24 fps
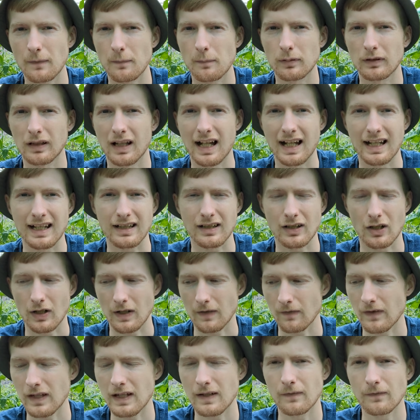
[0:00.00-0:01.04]
of blight, you know,
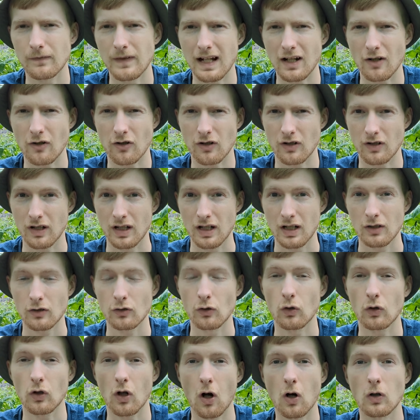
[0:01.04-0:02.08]
if the infection
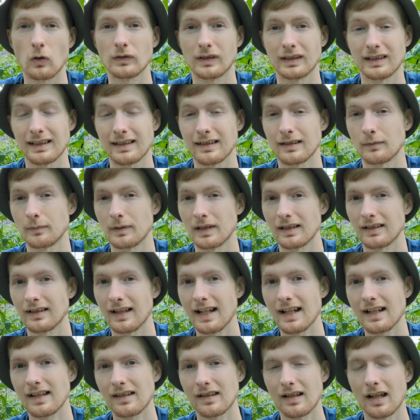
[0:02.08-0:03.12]
took hold a little bit
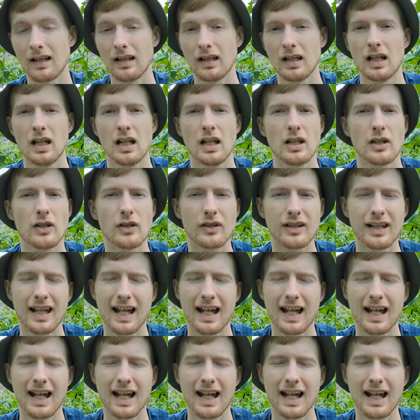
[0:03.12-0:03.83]
later, you